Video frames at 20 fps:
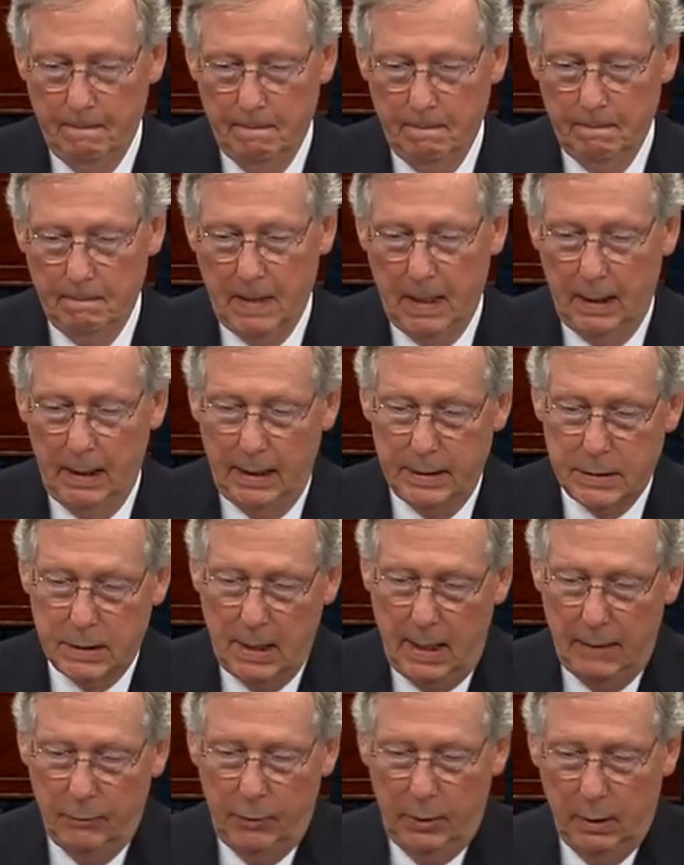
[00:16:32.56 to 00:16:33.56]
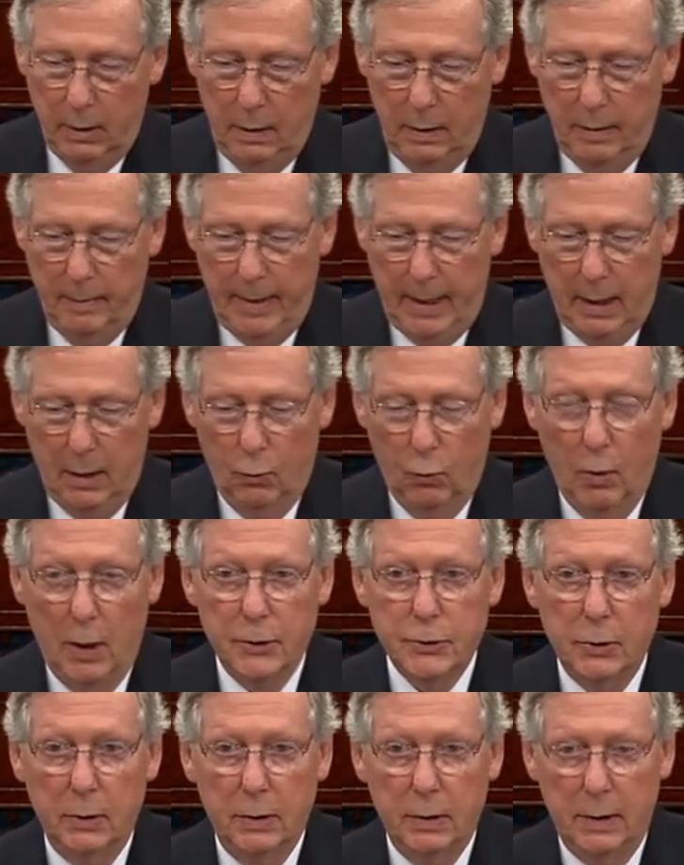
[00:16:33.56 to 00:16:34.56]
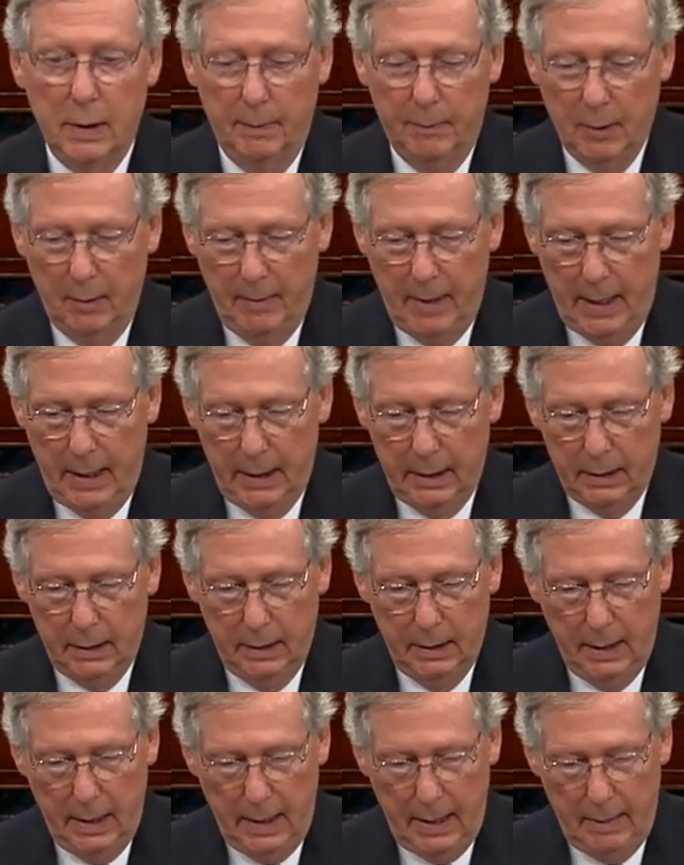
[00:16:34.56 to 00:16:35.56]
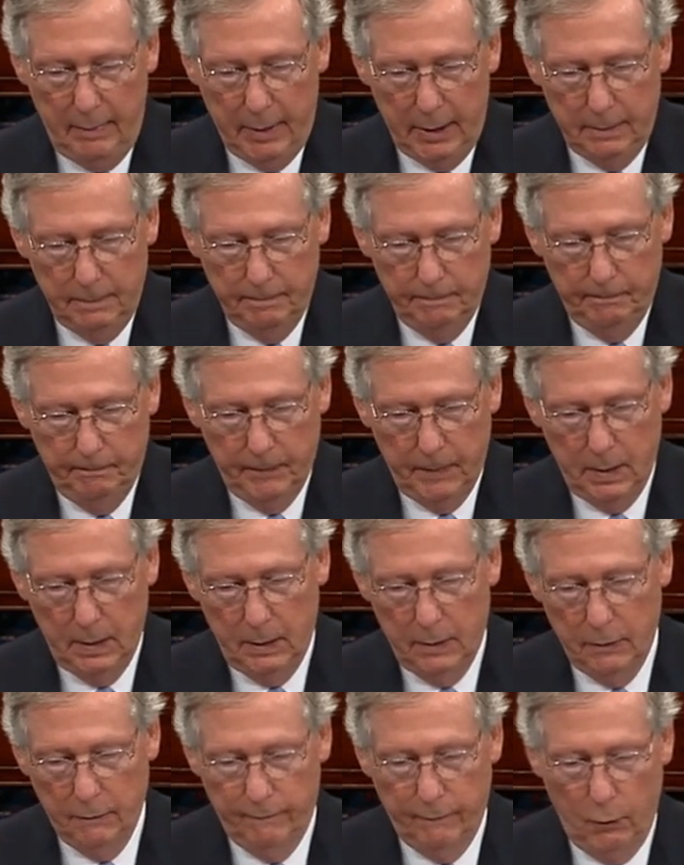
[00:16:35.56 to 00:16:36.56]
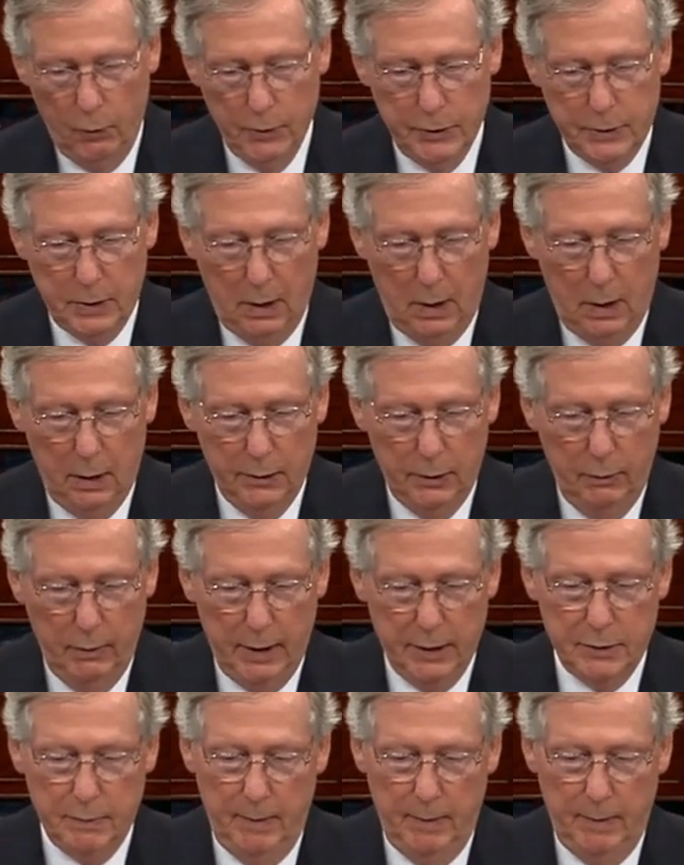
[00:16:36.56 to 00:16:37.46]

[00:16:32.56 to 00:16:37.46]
Now, last night we learned about a Russian diplomatic gambit to forestall U.S.